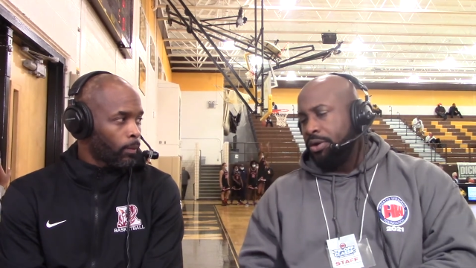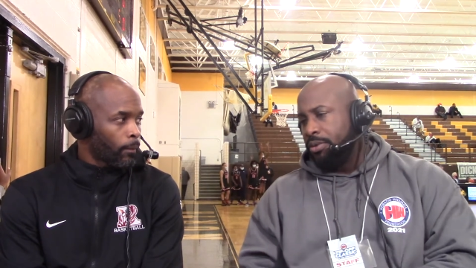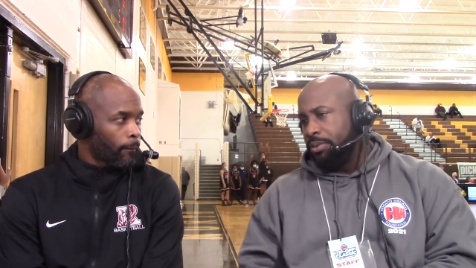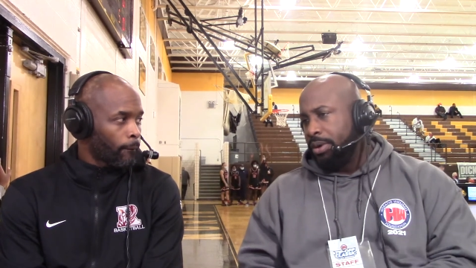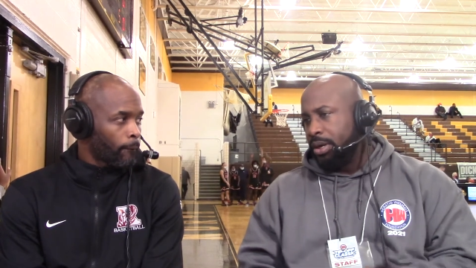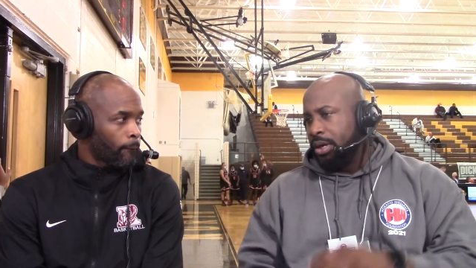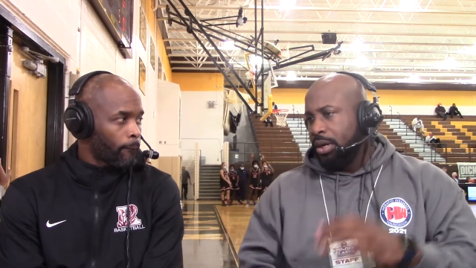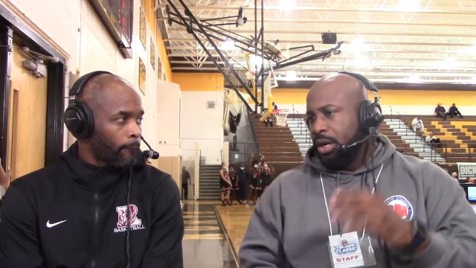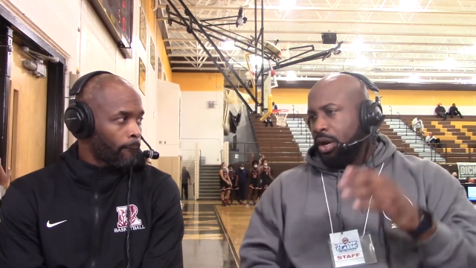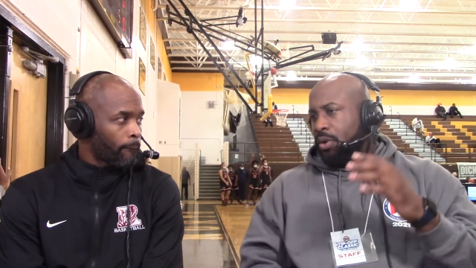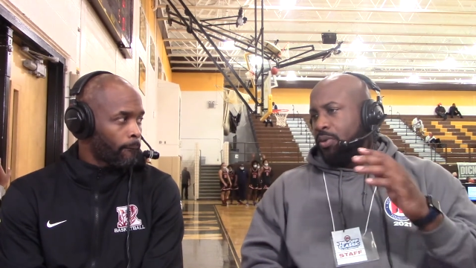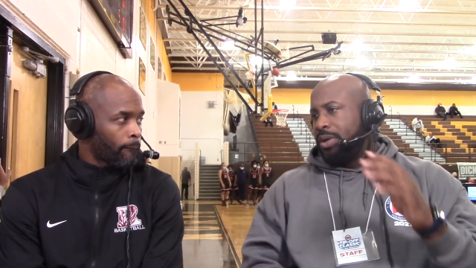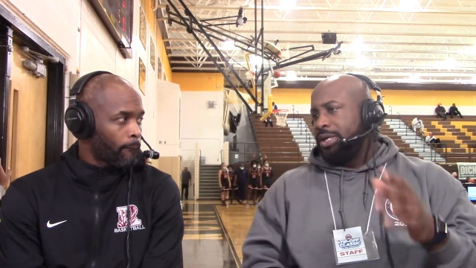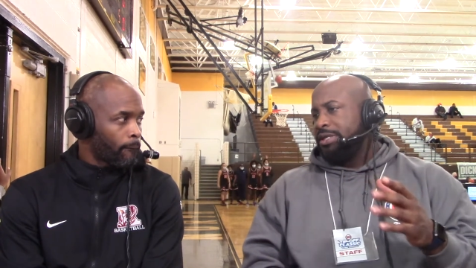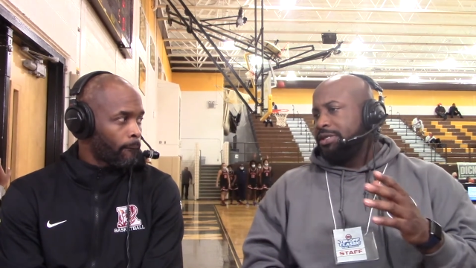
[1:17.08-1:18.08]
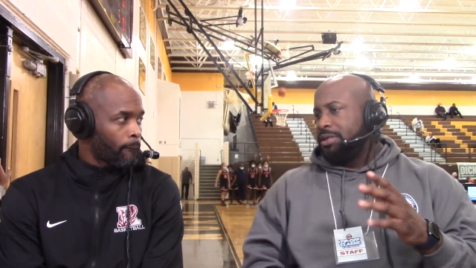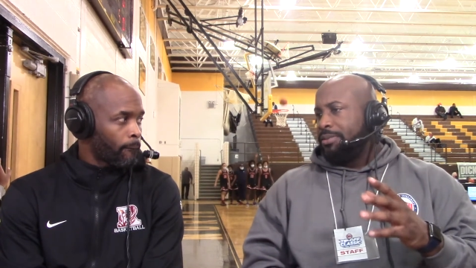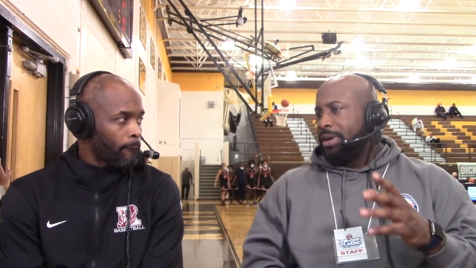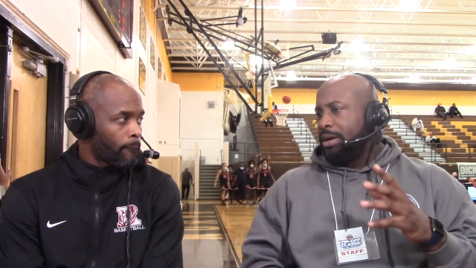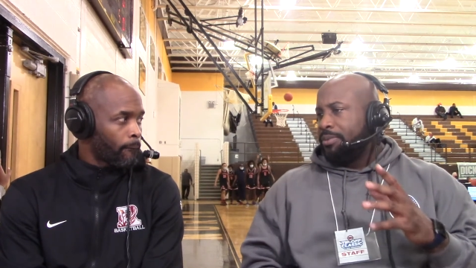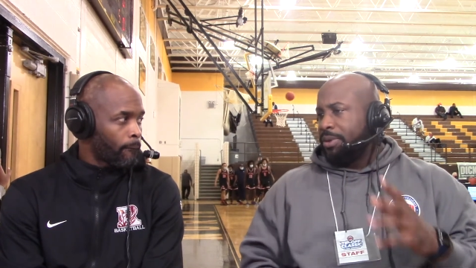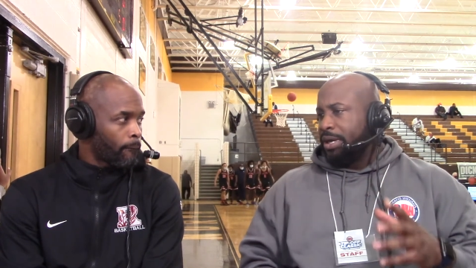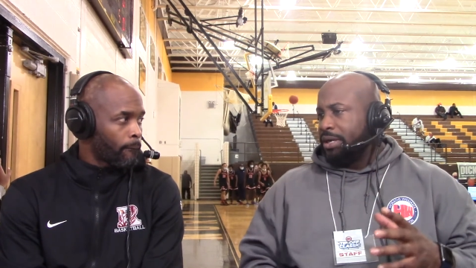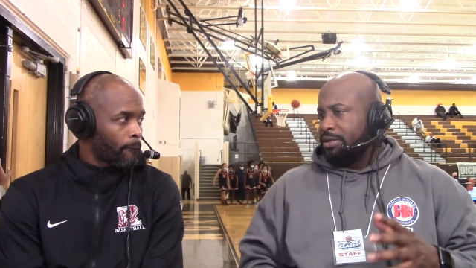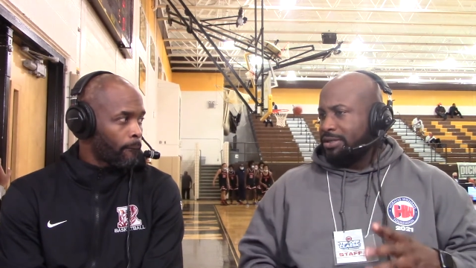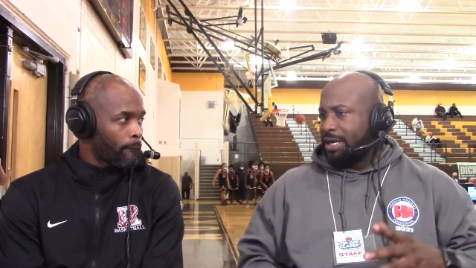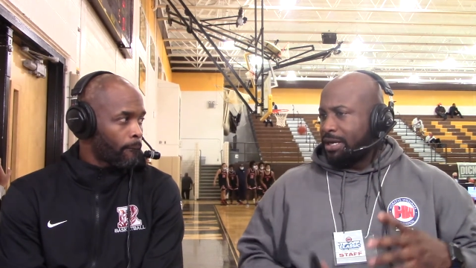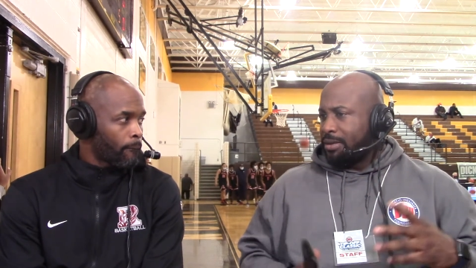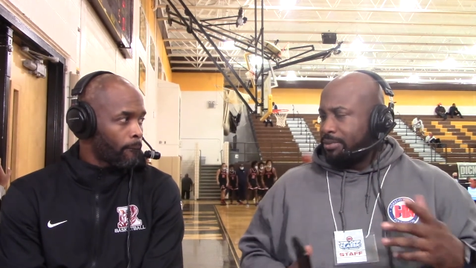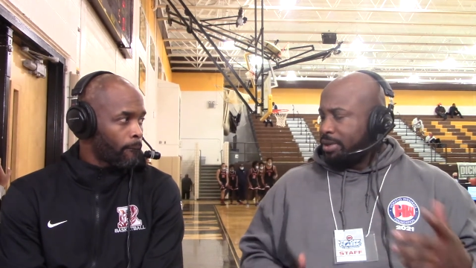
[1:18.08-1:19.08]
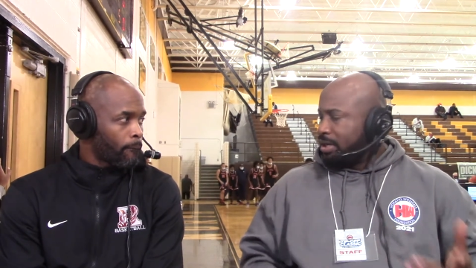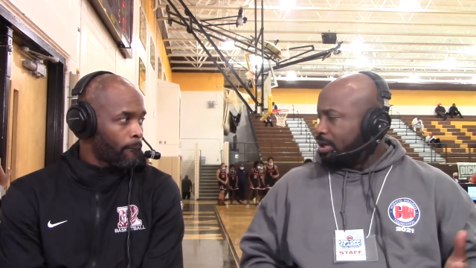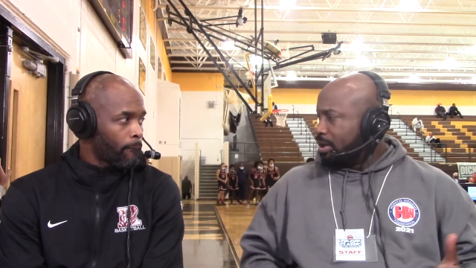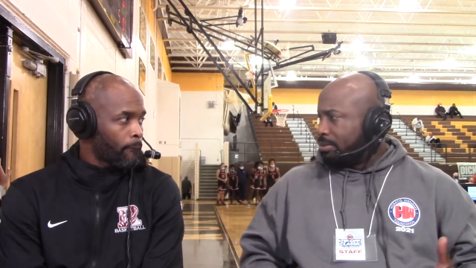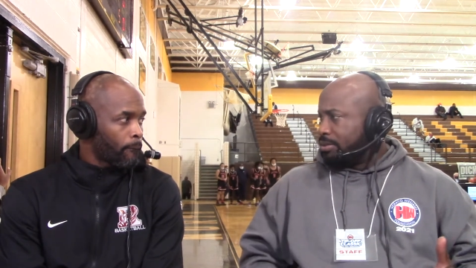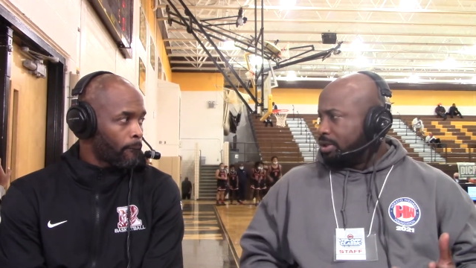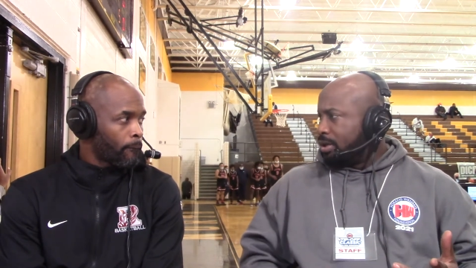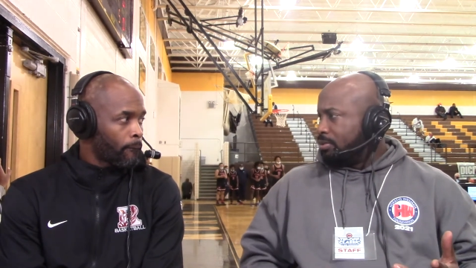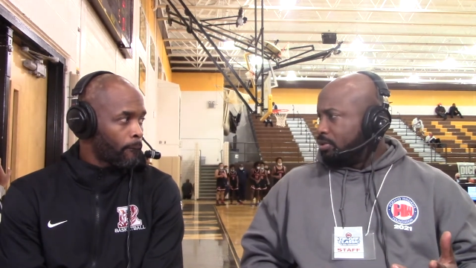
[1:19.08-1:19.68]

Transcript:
Speaker 1: but what is it about players that can be up double